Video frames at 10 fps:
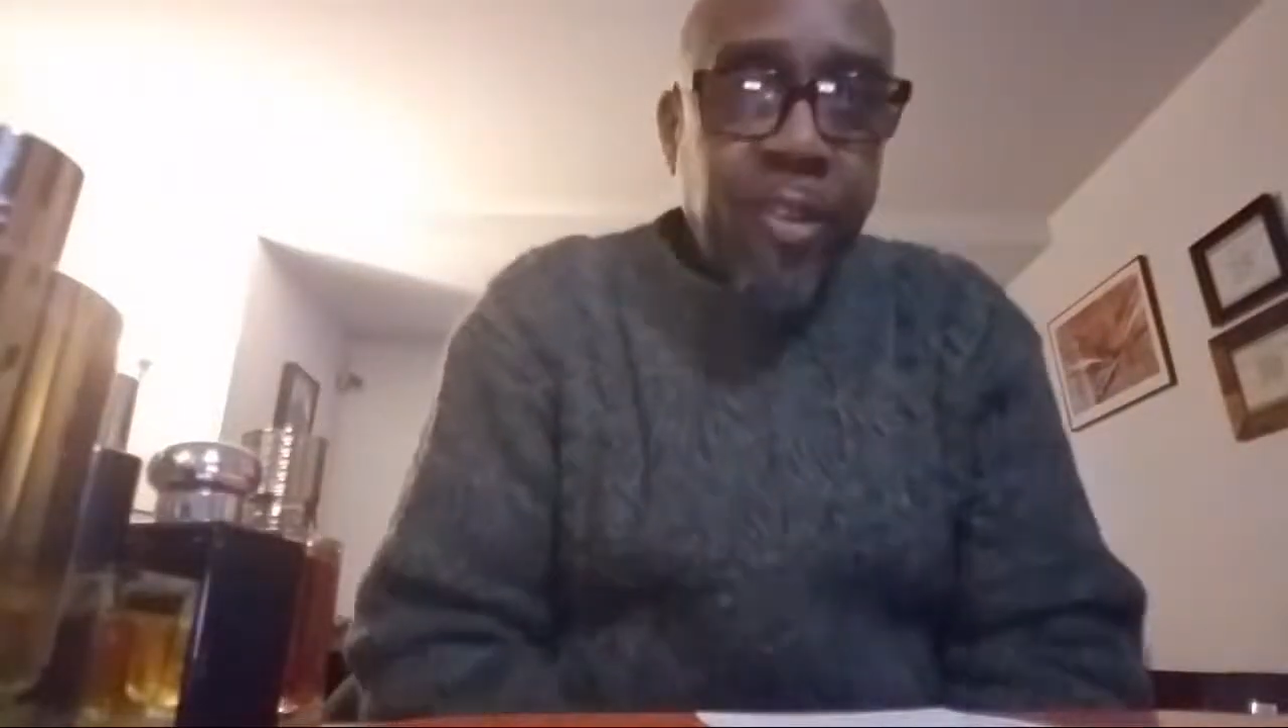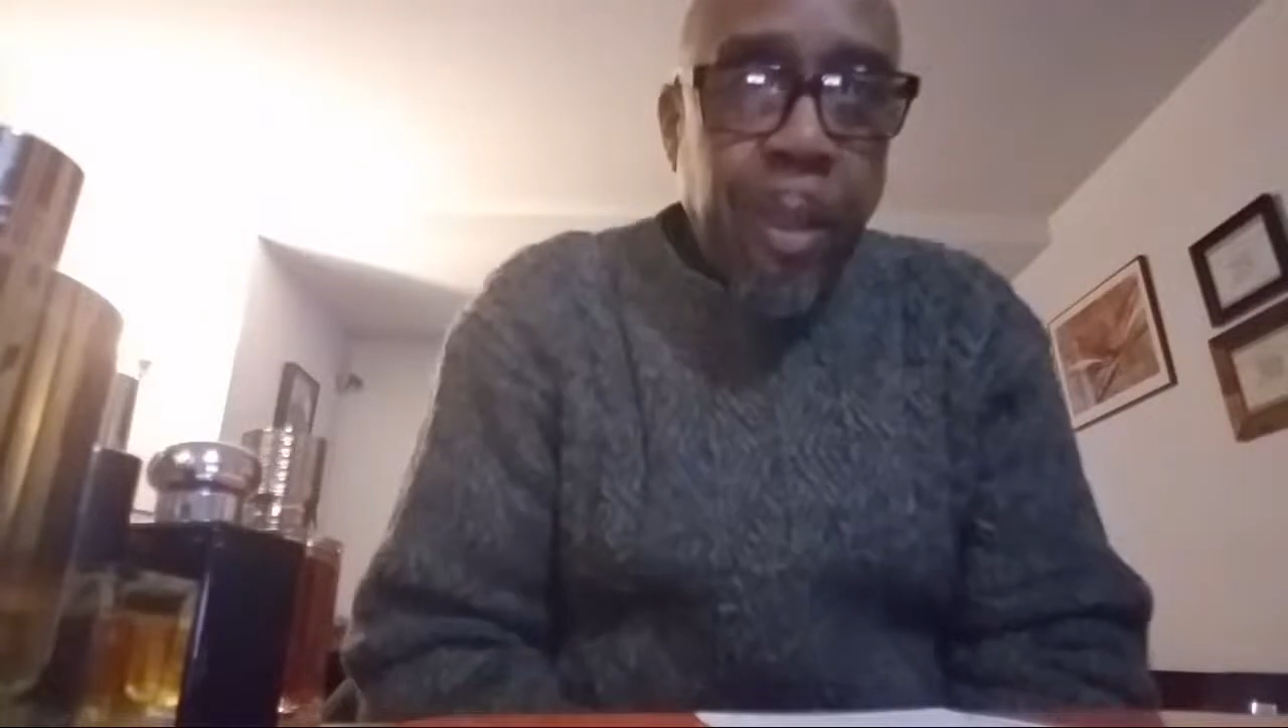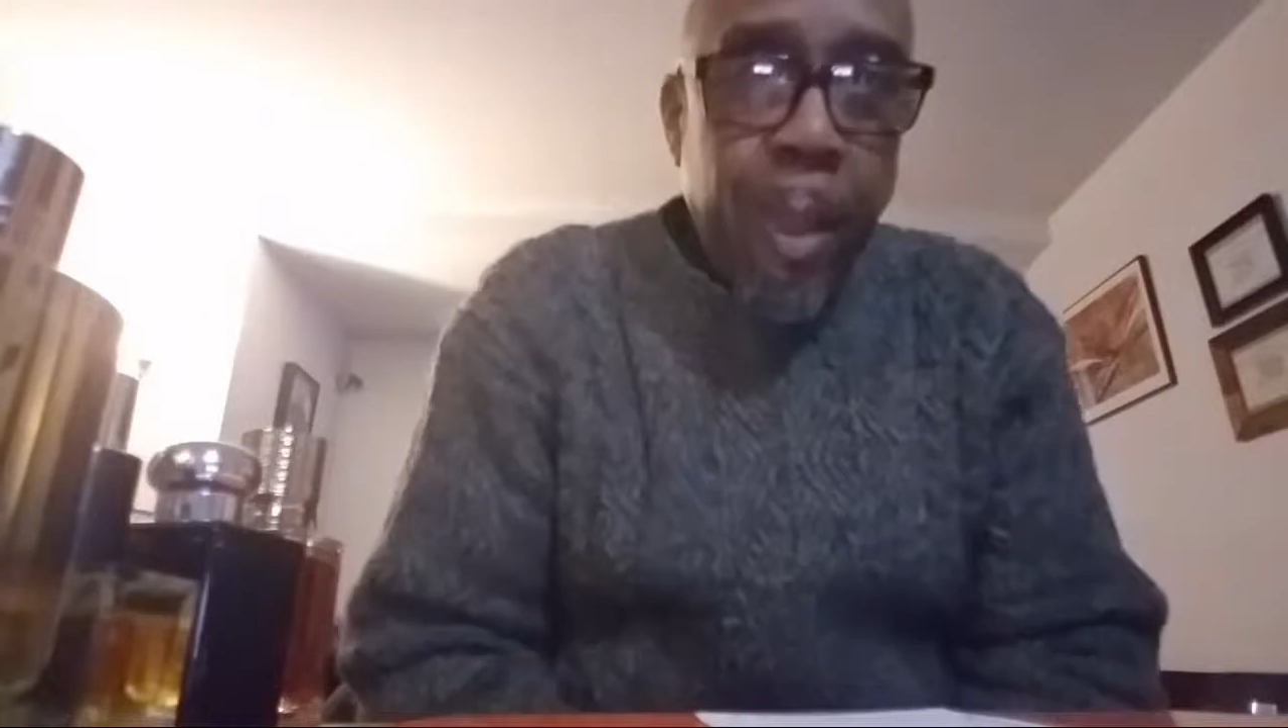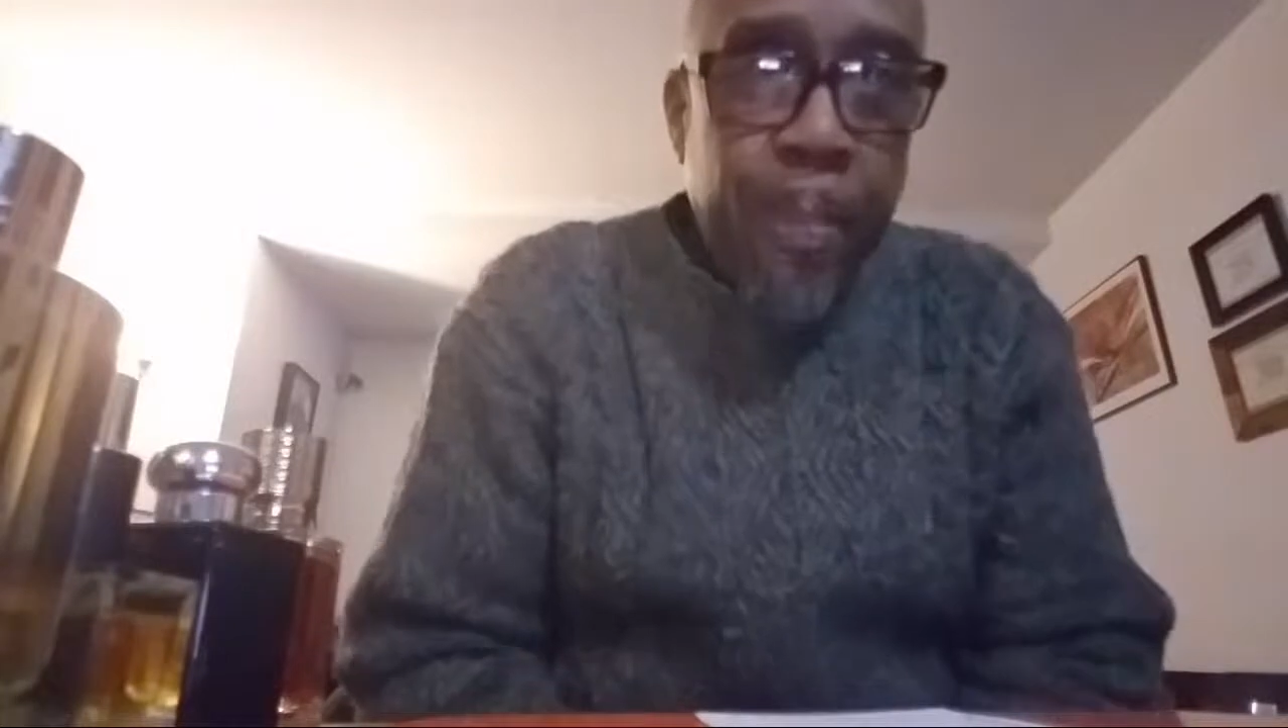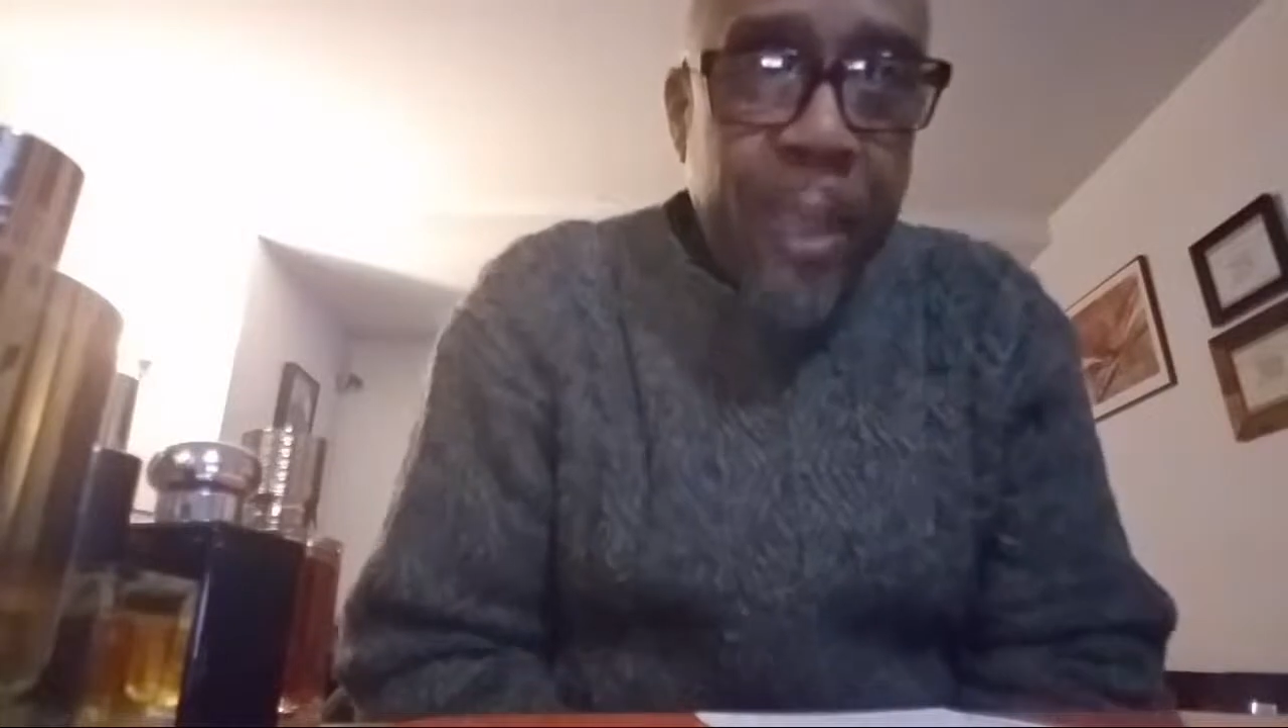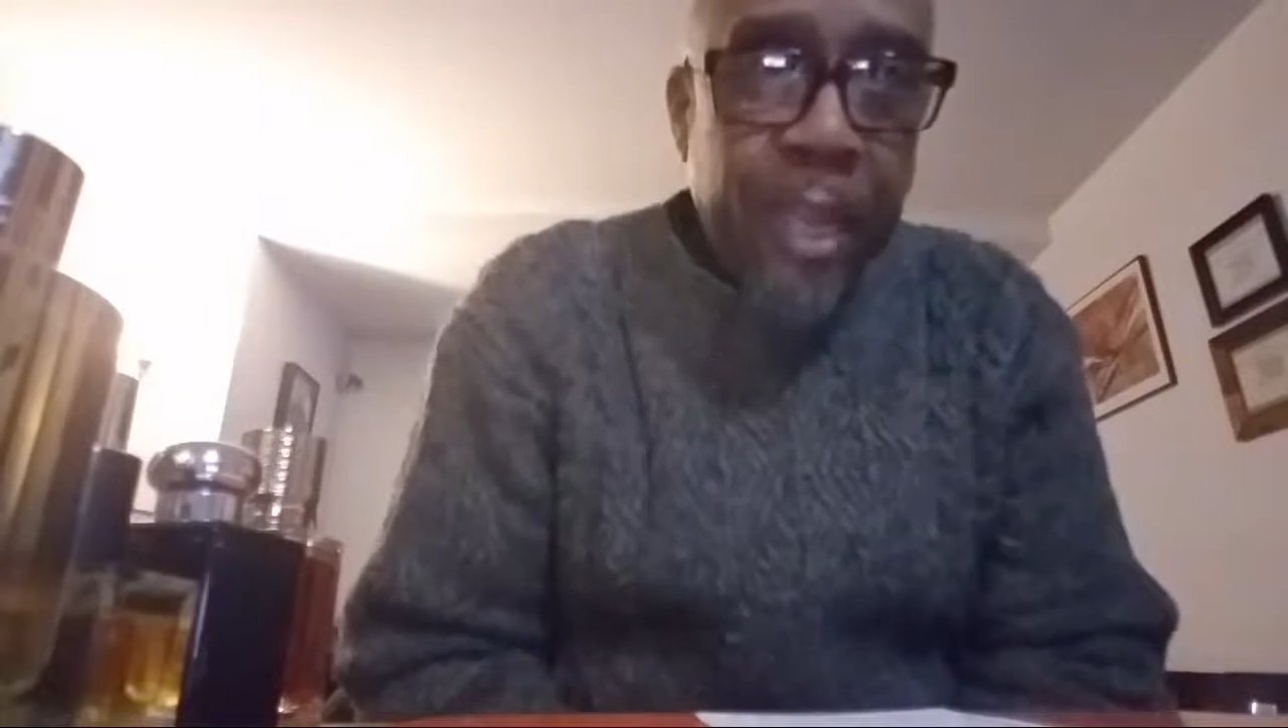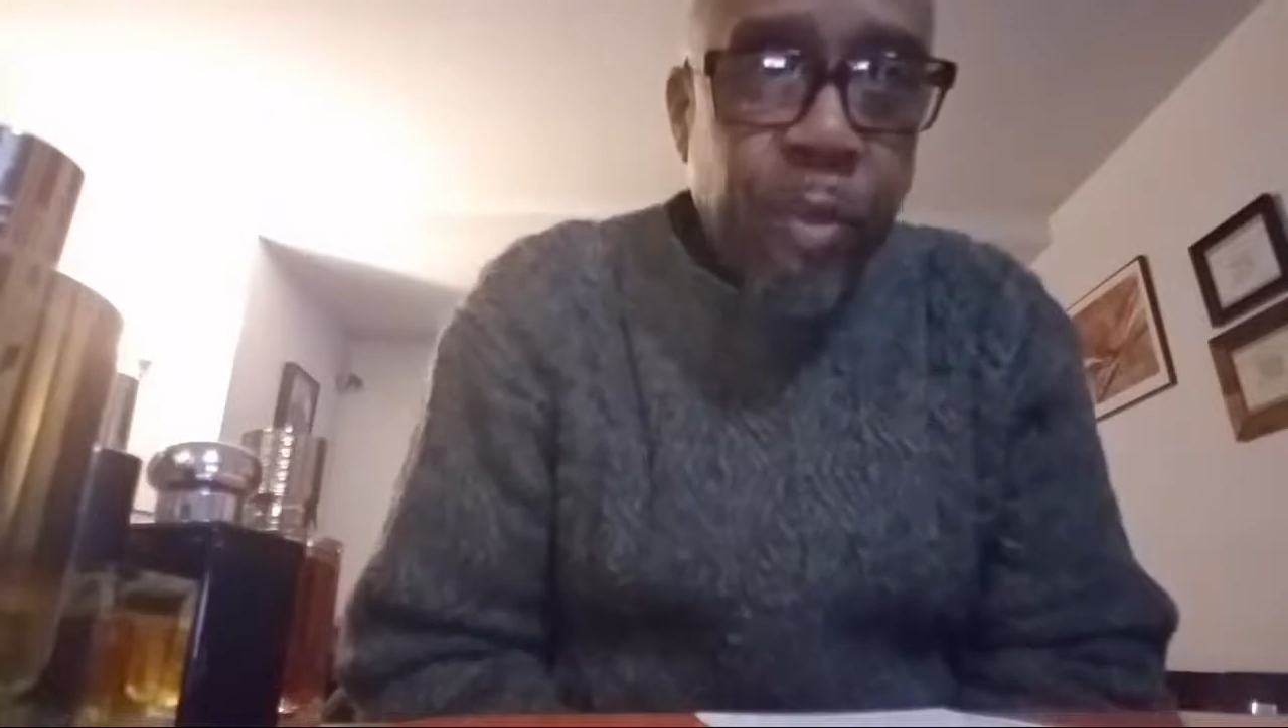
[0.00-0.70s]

time I paid it